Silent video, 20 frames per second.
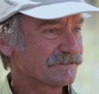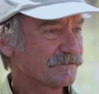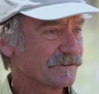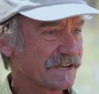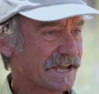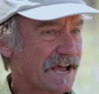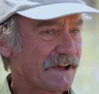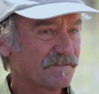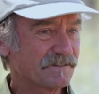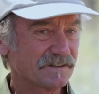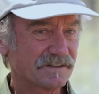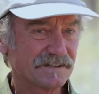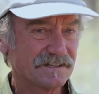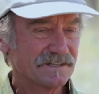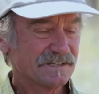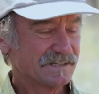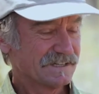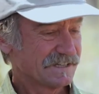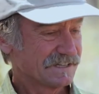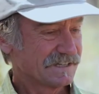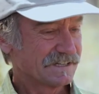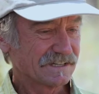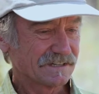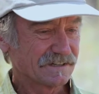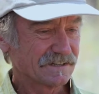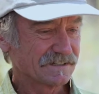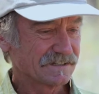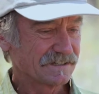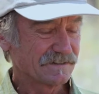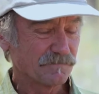We have to,
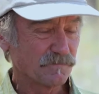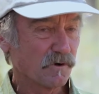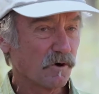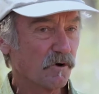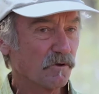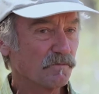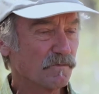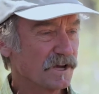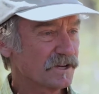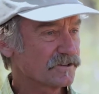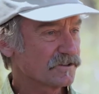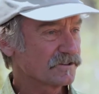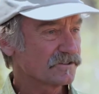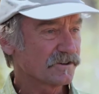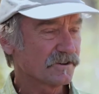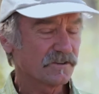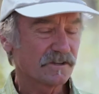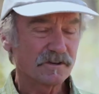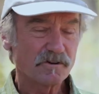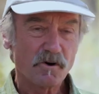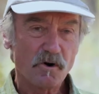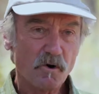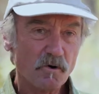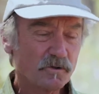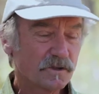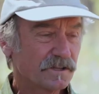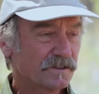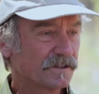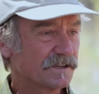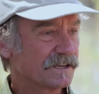bold measures are the
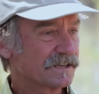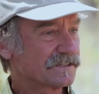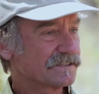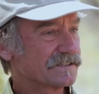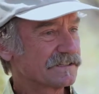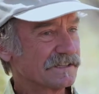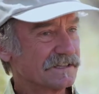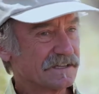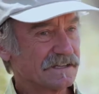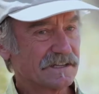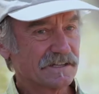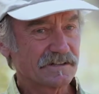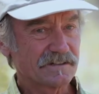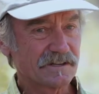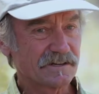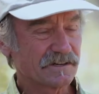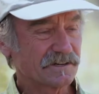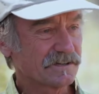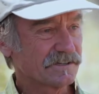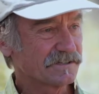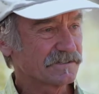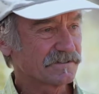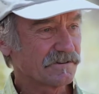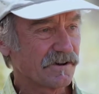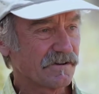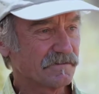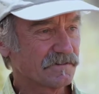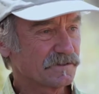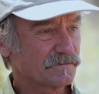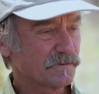only things that are going to
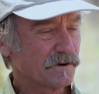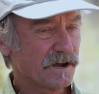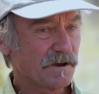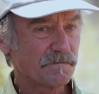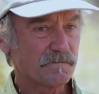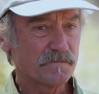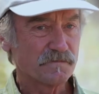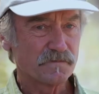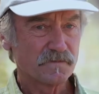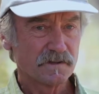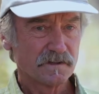solve this problem.